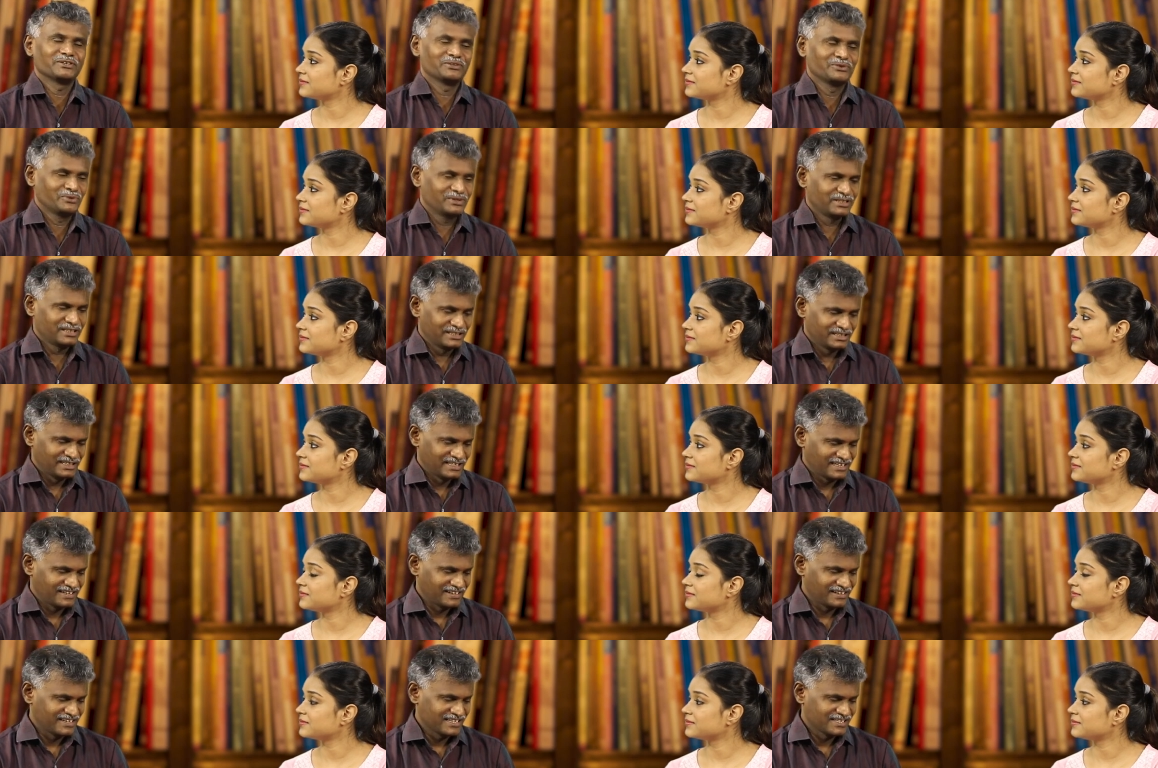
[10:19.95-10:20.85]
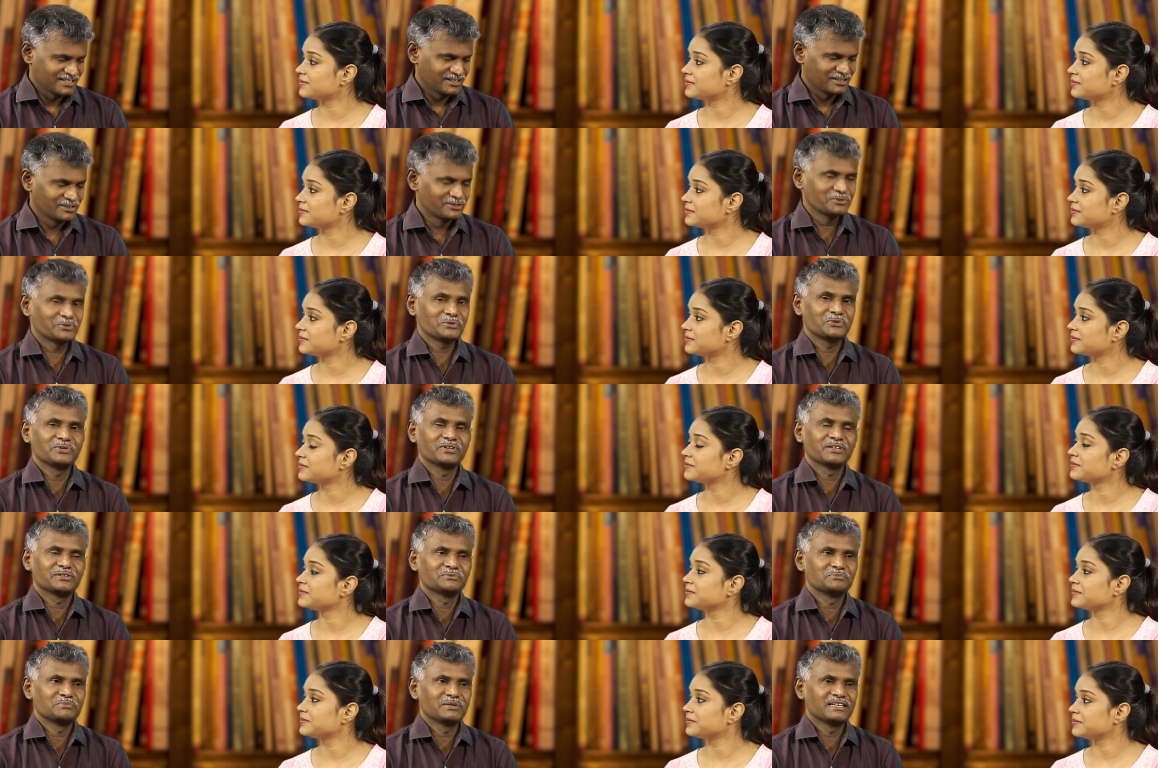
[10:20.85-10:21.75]
Speaker 1: you in a class, all through you
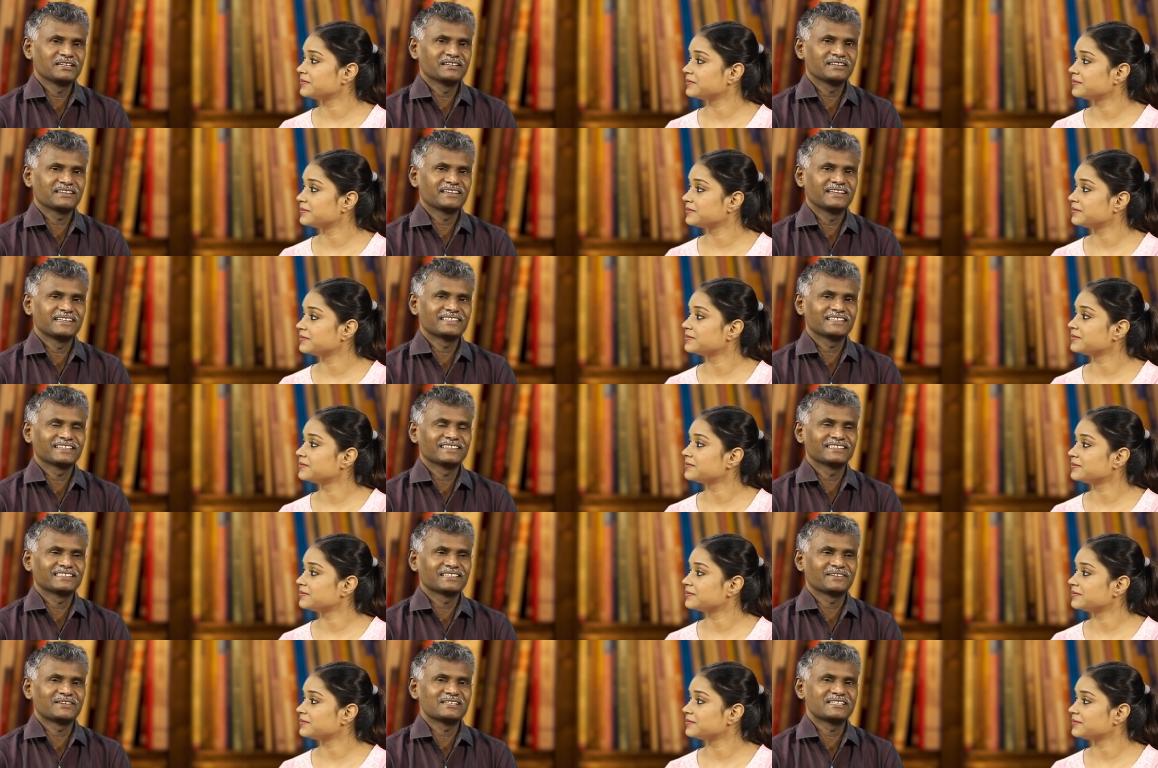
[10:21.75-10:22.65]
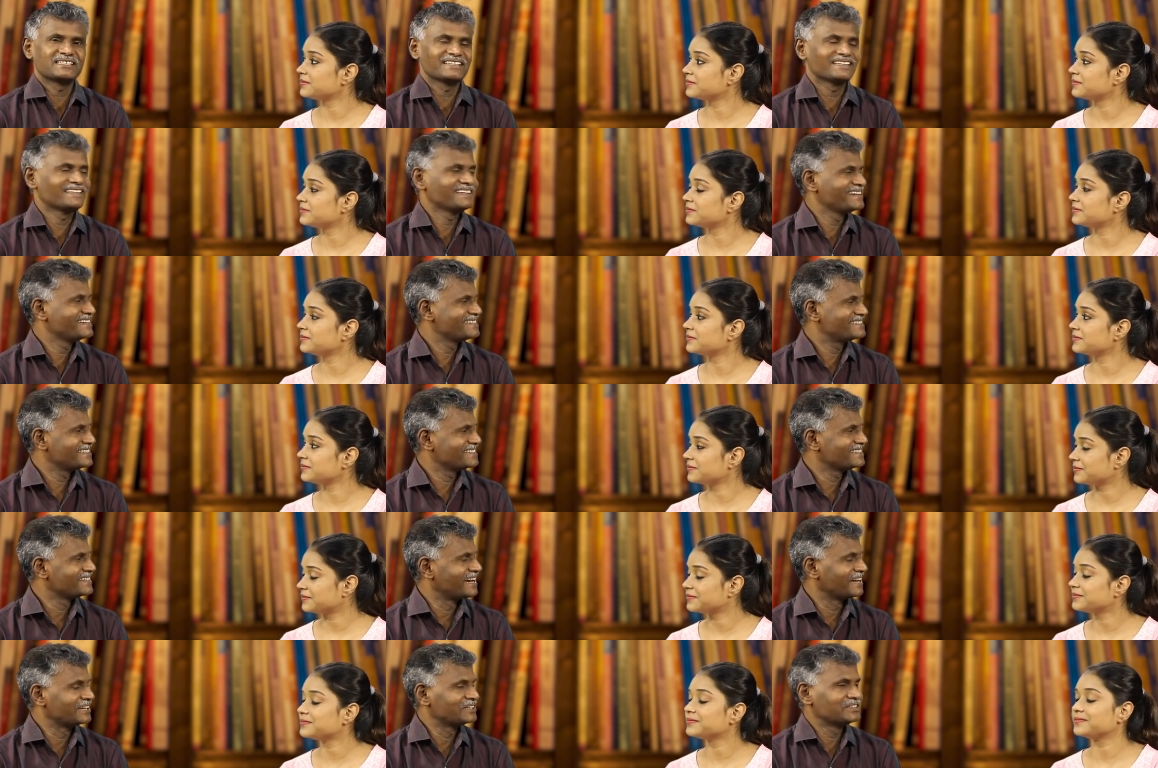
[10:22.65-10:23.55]
have been getting 70, 80,
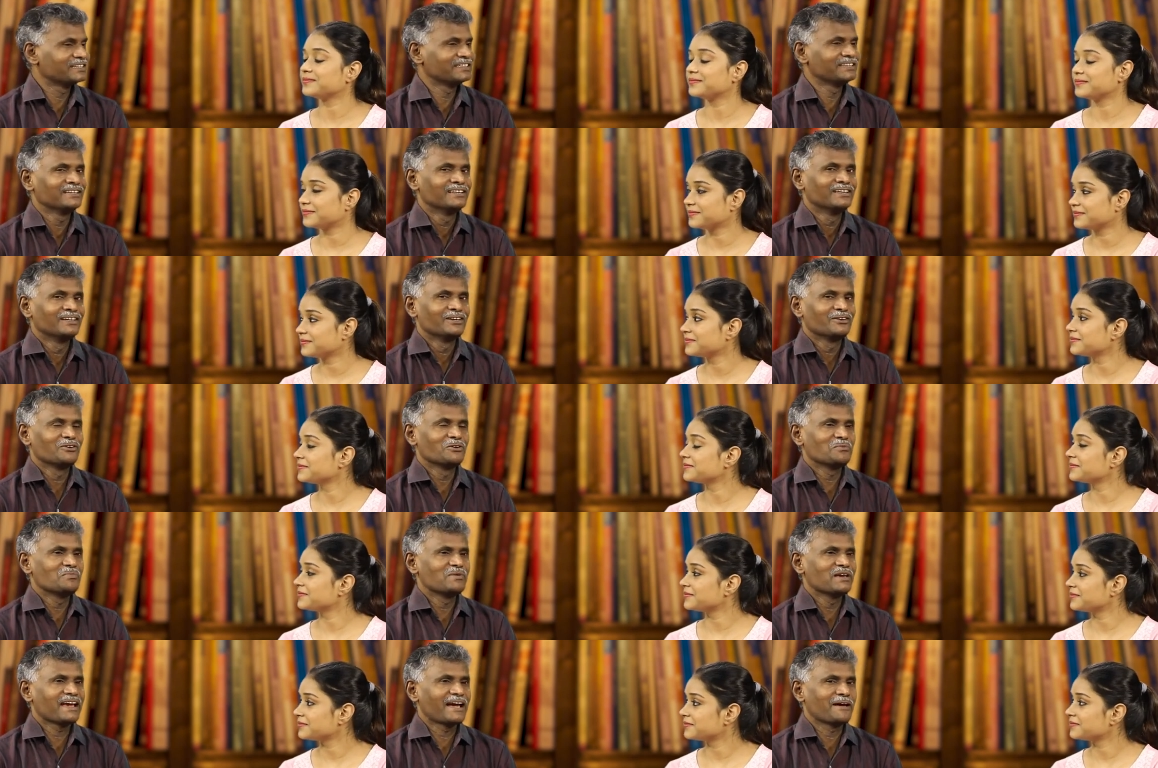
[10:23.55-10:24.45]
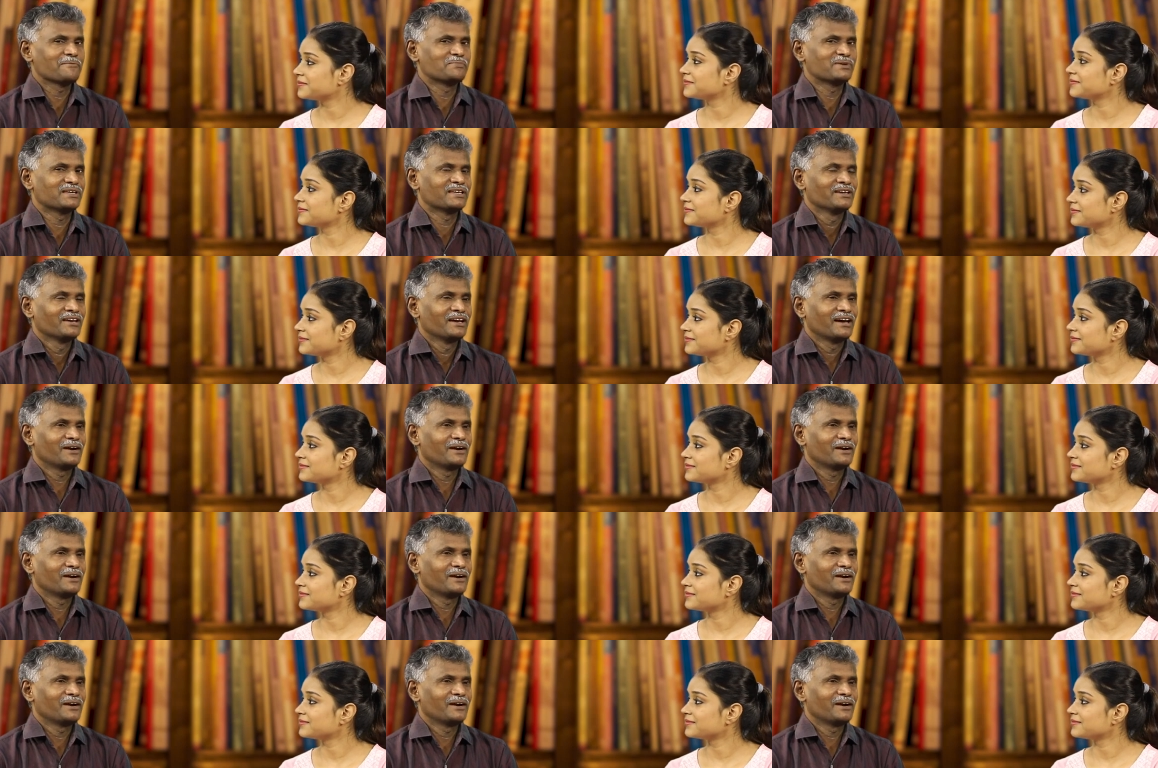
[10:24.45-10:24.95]
90, you will be happy.